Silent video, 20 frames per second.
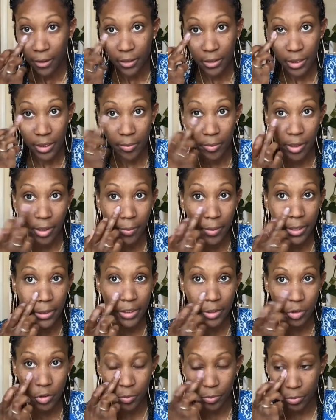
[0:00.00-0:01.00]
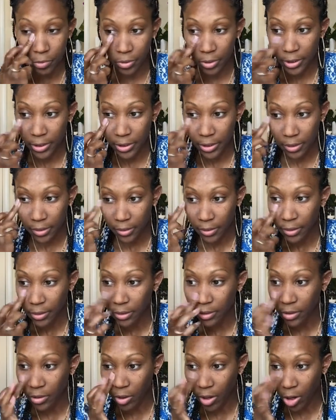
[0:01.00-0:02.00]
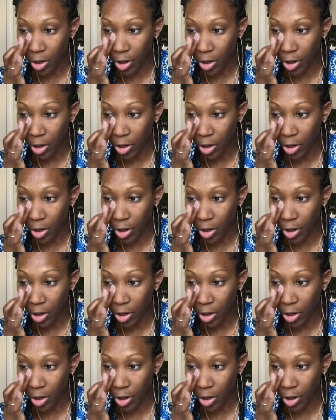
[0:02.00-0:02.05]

to minimize those pores. So